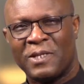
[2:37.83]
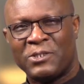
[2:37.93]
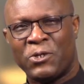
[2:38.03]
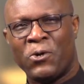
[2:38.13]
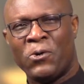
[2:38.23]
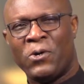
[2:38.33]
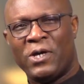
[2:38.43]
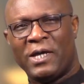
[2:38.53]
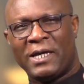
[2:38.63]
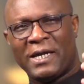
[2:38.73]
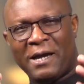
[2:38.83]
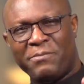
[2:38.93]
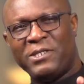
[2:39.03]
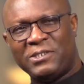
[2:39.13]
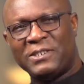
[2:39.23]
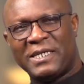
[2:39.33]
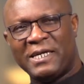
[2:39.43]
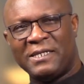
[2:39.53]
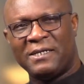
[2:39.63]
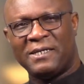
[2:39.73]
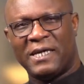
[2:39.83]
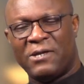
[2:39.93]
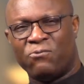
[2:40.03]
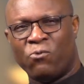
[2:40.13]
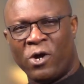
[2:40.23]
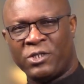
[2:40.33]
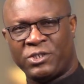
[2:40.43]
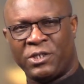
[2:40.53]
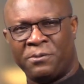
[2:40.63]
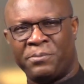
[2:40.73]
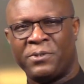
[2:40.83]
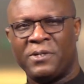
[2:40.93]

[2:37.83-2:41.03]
So coming together in worship,